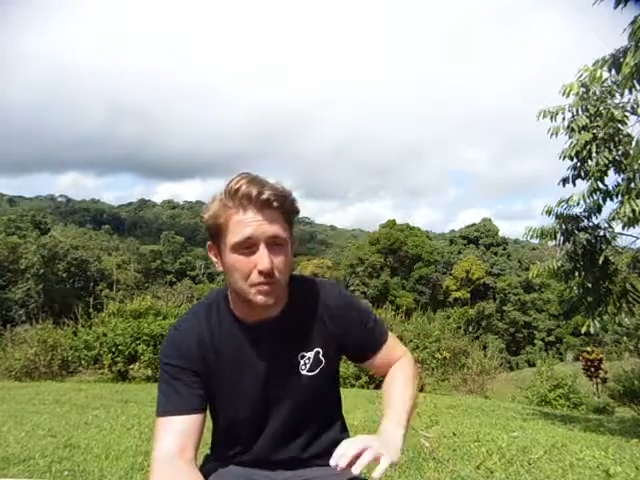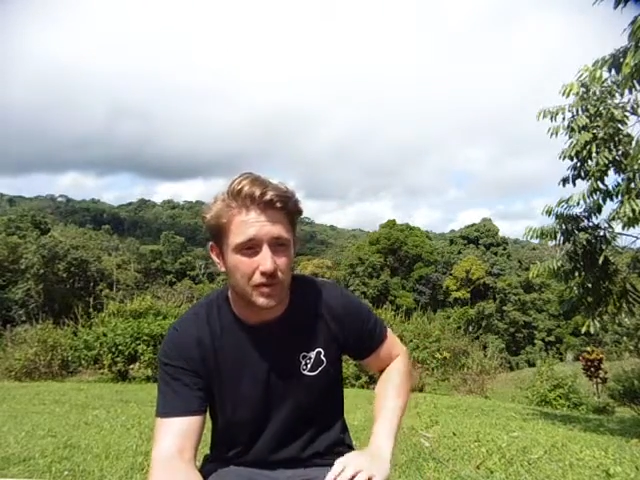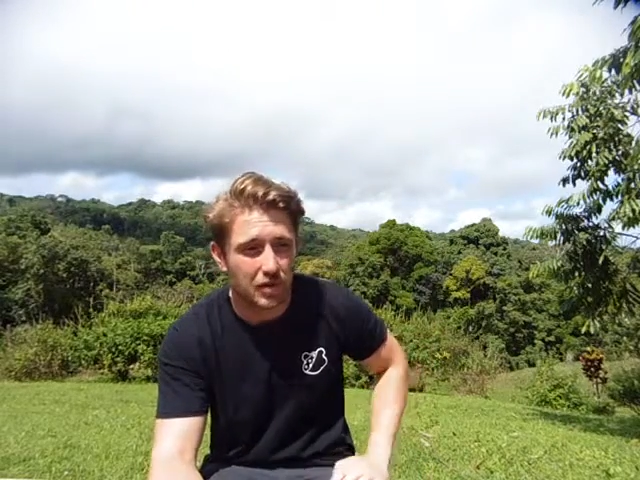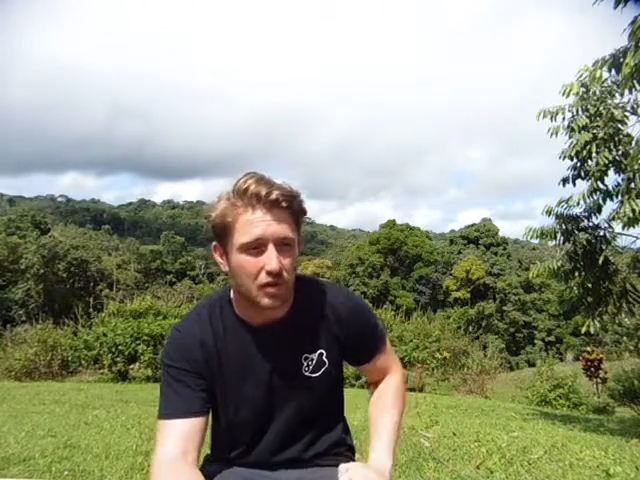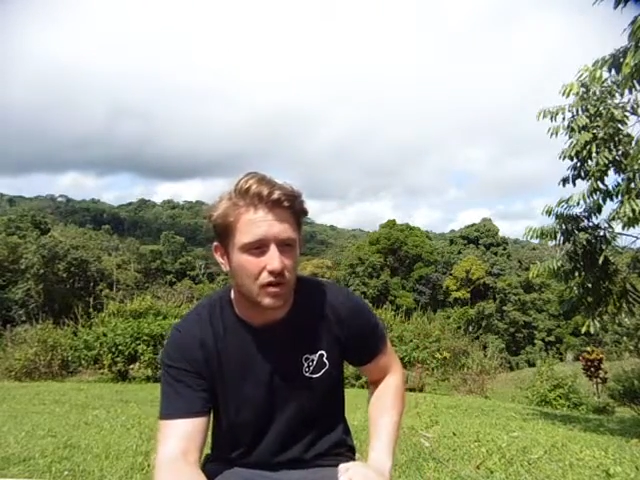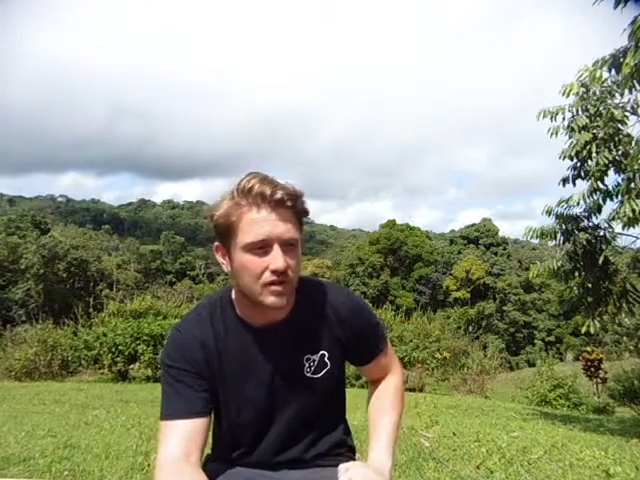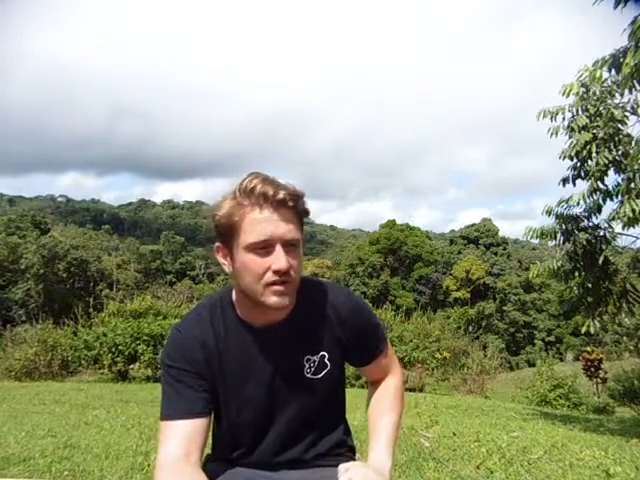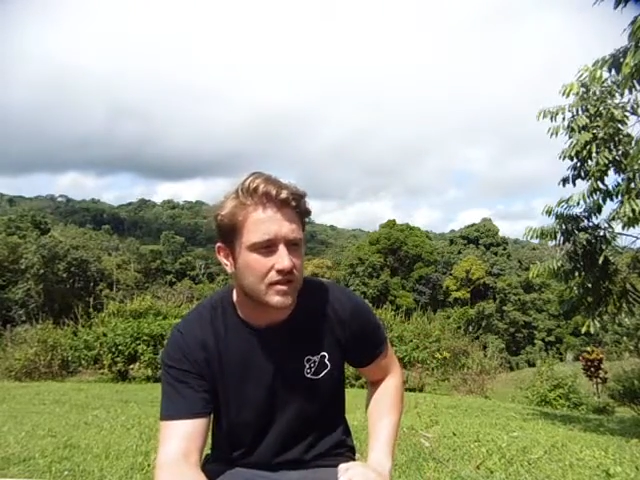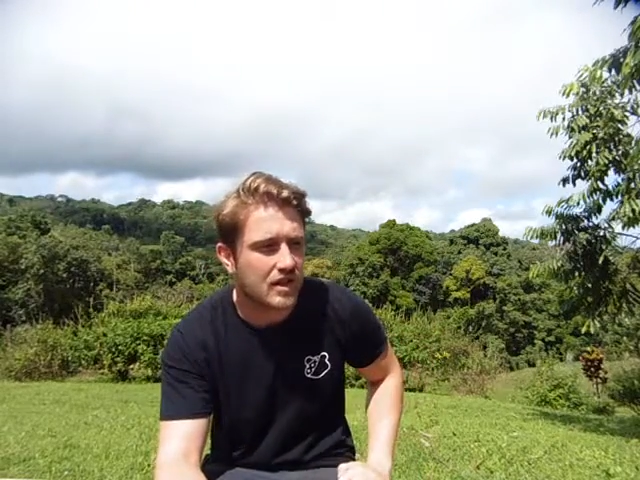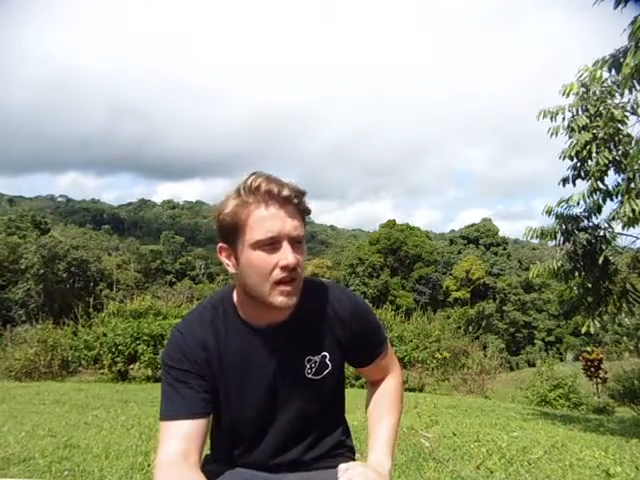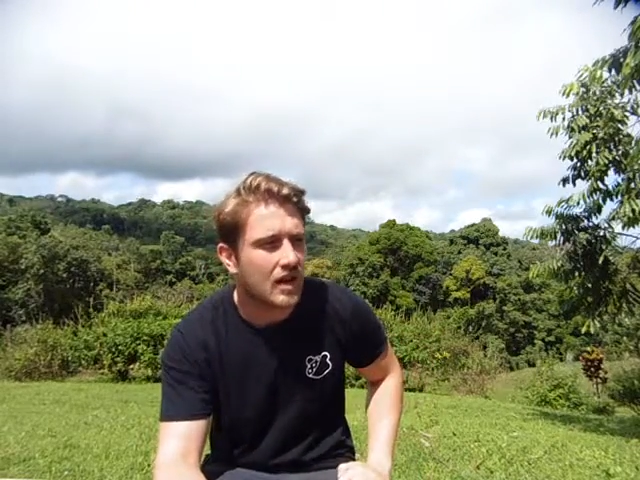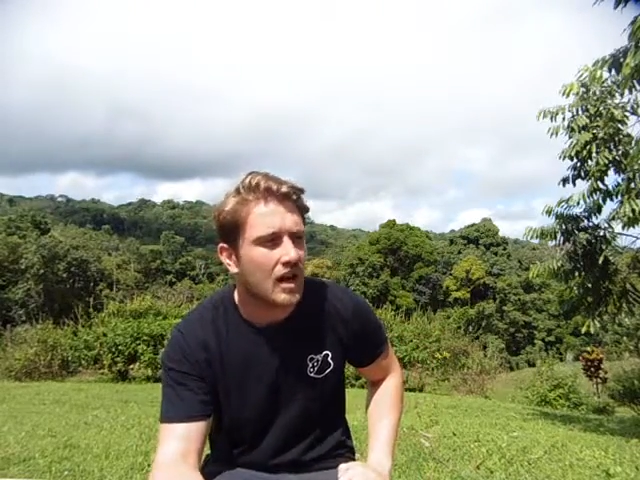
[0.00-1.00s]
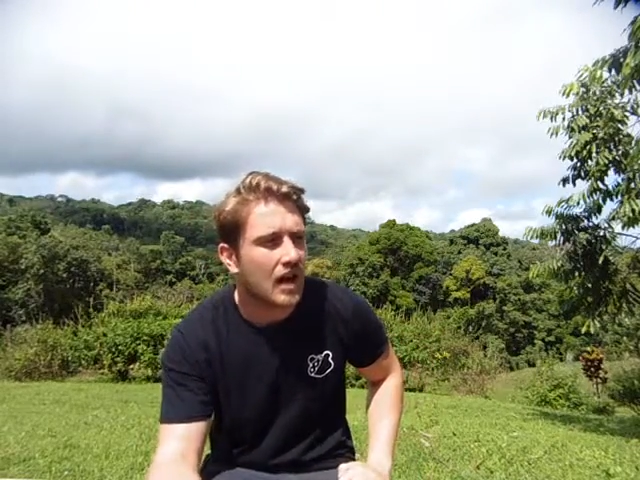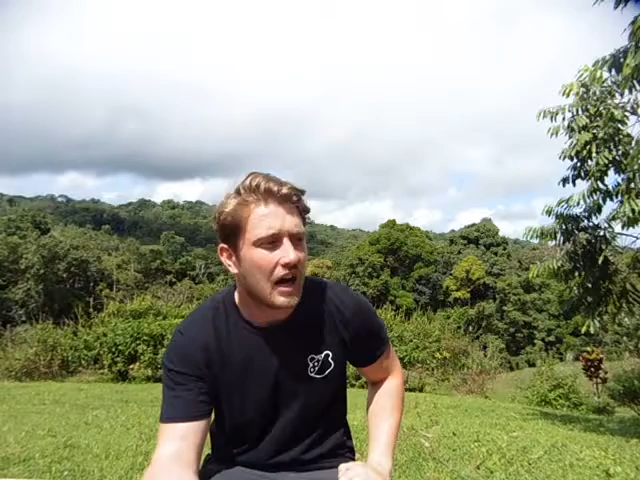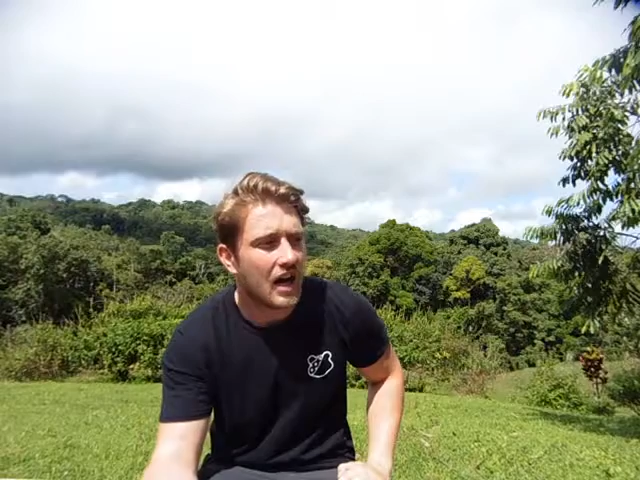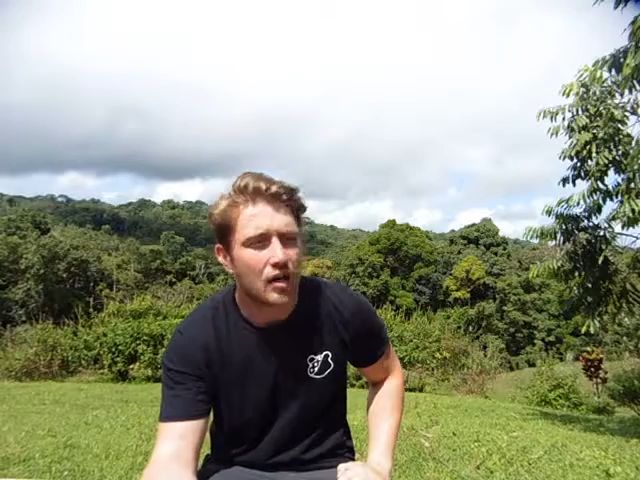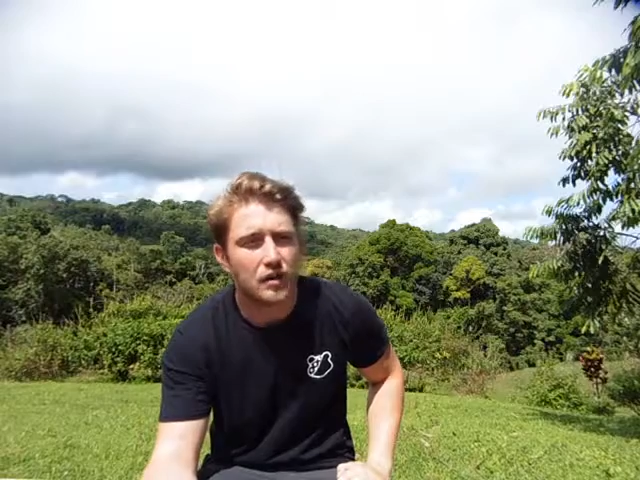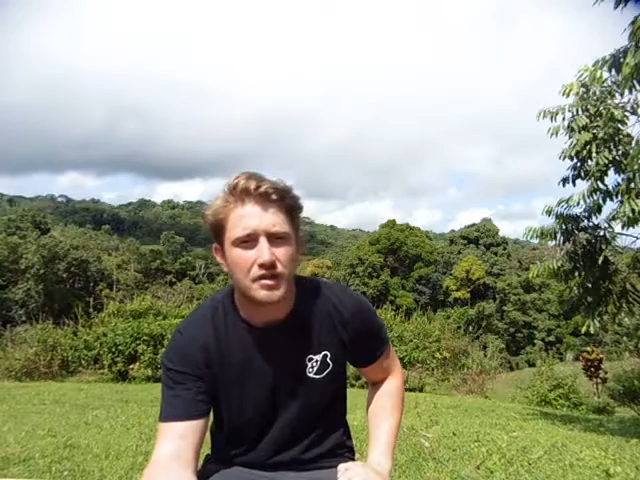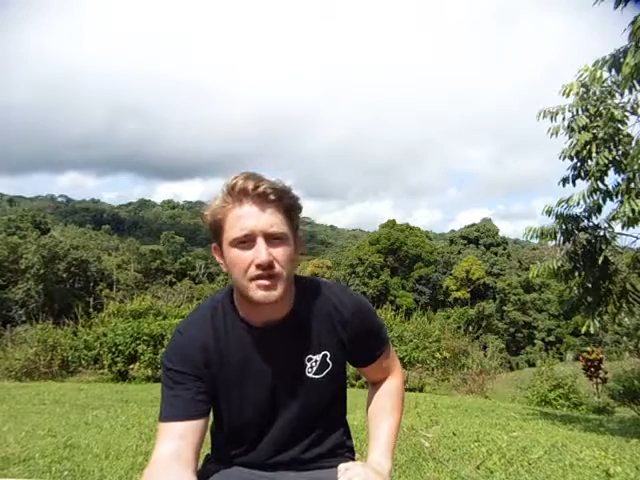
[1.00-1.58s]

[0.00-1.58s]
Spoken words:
because I